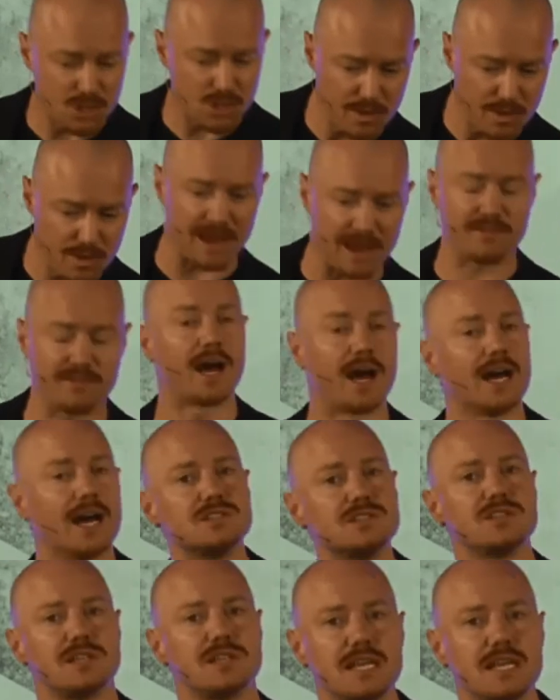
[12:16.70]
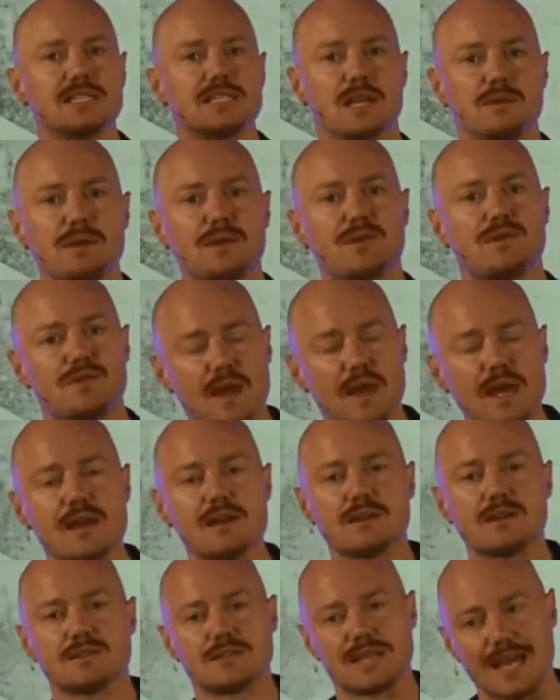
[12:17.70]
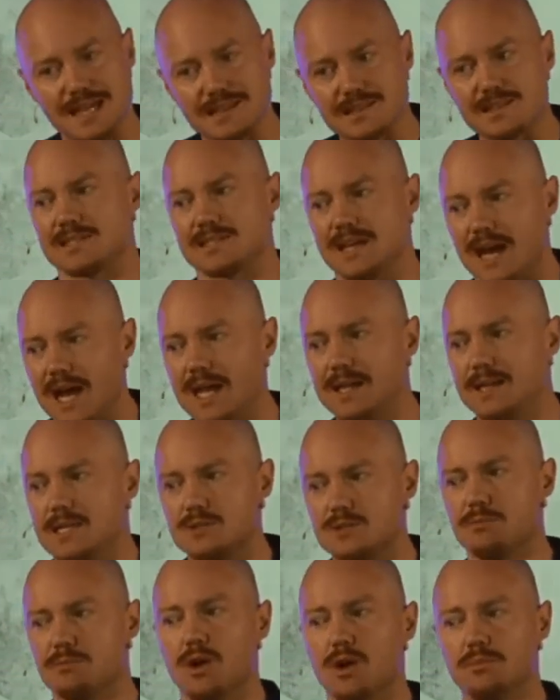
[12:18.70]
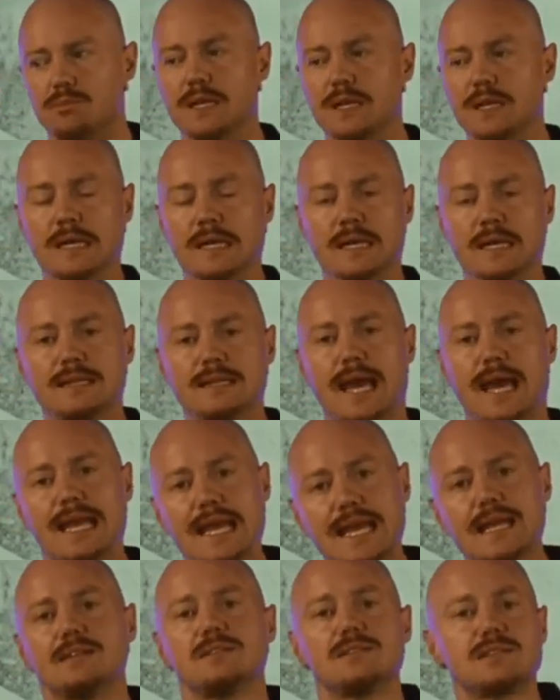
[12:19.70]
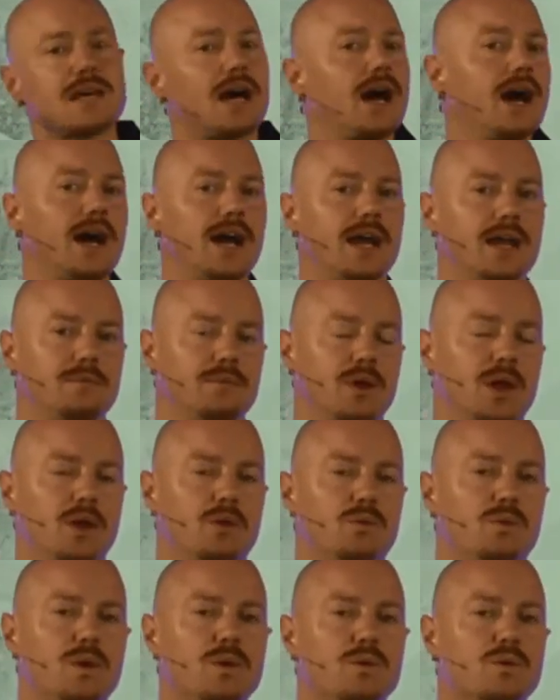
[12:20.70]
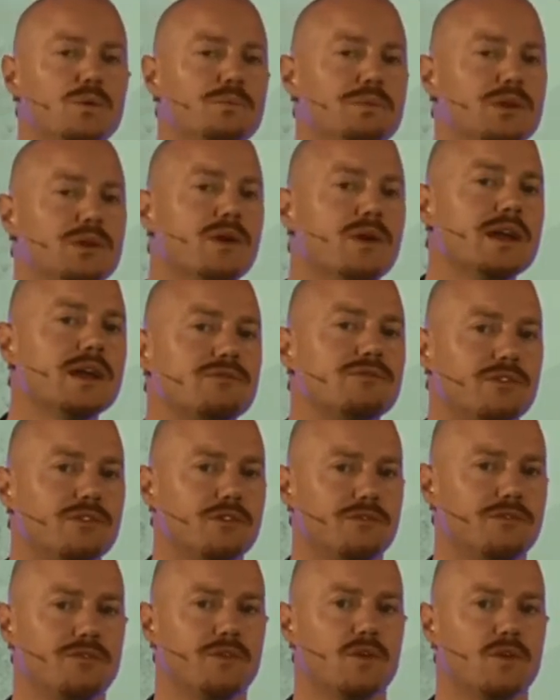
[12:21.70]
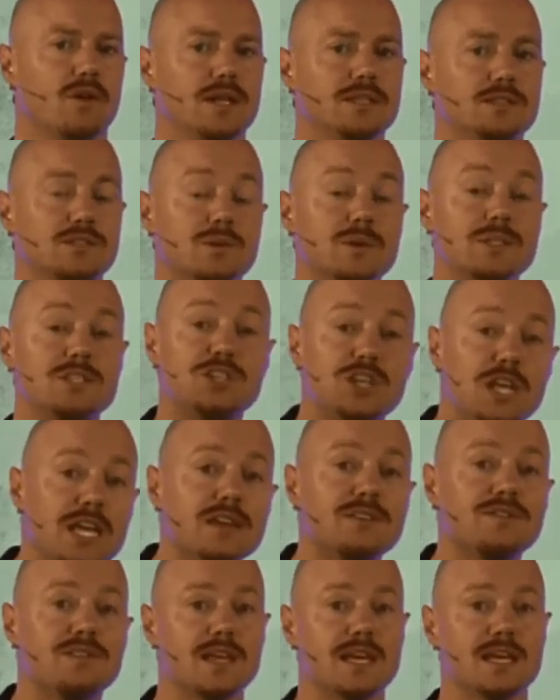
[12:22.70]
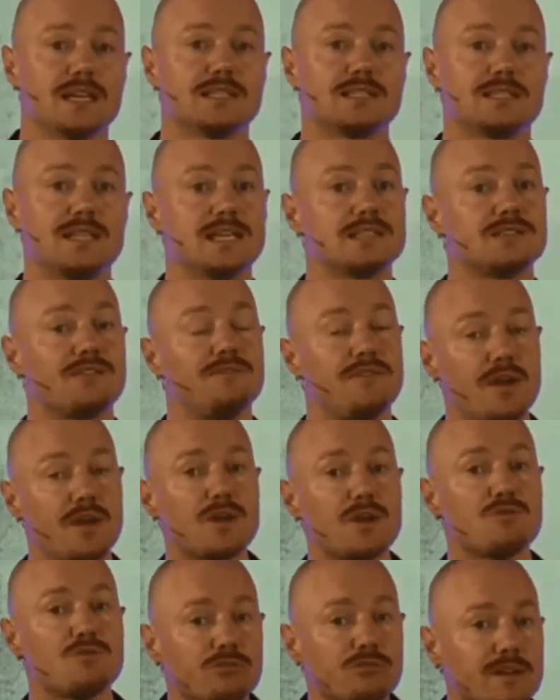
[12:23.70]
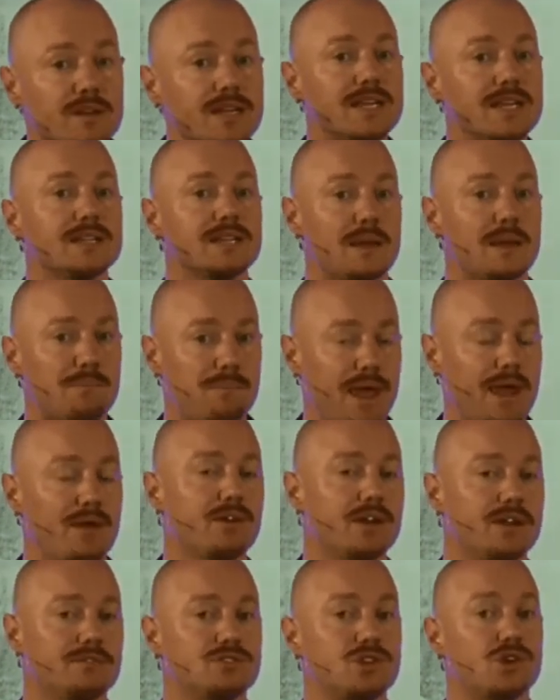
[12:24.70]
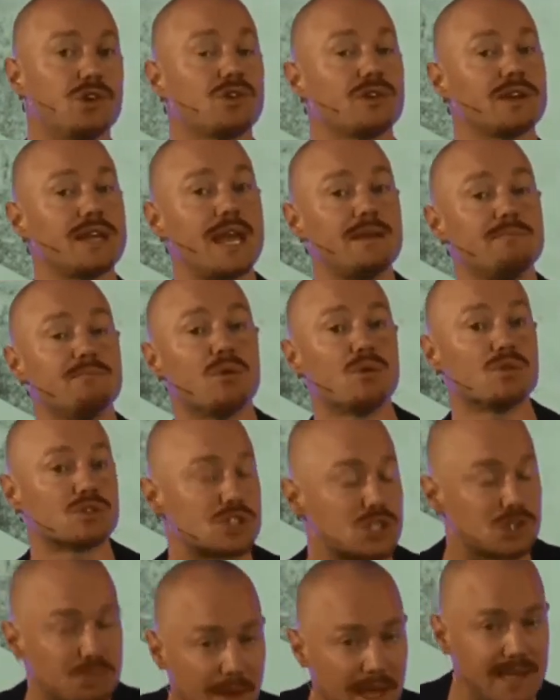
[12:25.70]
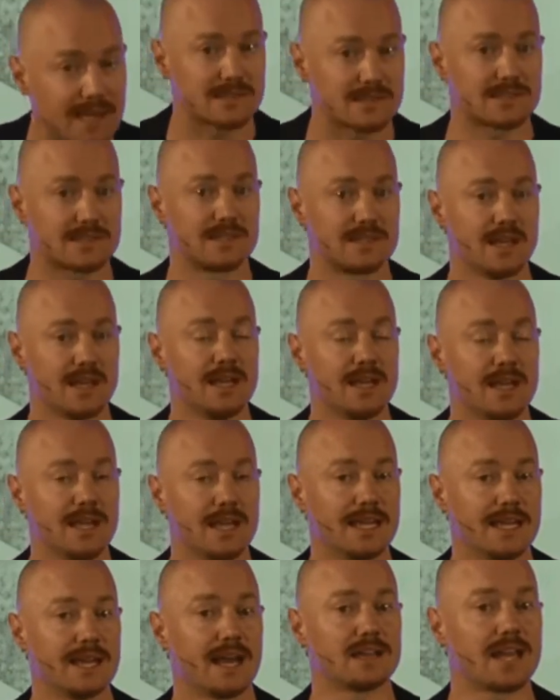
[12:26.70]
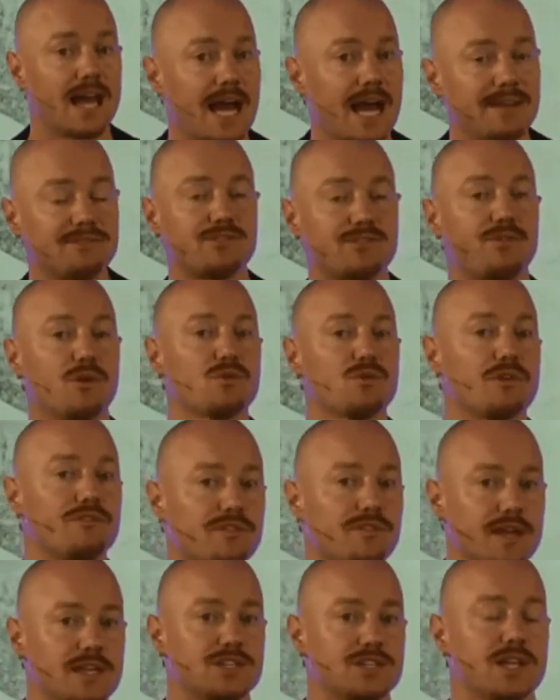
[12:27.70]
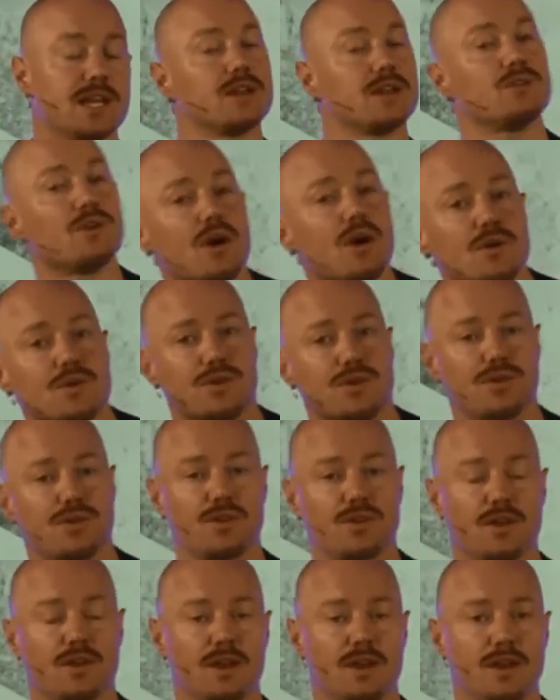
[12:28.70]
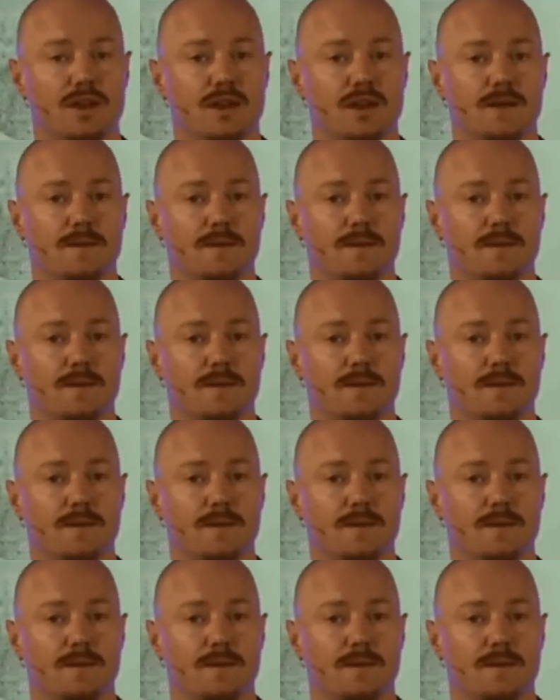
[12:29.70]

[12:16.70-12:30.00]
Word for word: But I do have a hunch there's going to be things inside this moment that in time we will be grateful for. And to achieve this, there's a very real imperative to create more space in our lives for reflection and growth.